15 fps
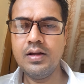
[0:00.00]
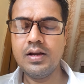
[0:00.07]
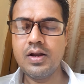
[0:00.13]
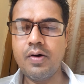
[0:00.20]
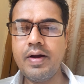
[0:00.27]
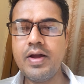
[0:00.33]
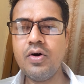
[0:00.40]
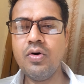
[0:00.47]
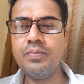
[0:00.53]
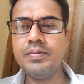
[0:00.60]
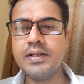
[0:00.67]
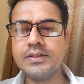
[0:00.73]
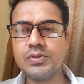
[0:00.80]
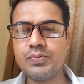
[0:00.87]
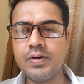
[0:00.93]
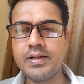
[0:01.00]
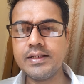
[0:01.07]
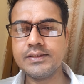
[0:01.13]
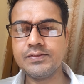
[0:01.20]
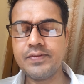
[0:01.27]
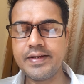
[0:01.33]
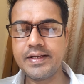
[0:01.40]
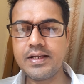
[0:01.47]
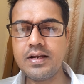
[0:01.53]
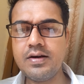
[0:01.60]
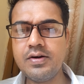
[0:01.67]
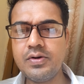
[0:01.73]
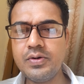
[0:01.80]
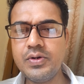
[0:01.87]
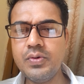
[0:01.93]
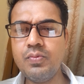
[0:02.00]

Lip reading: Now, I hope this one is very clear to you.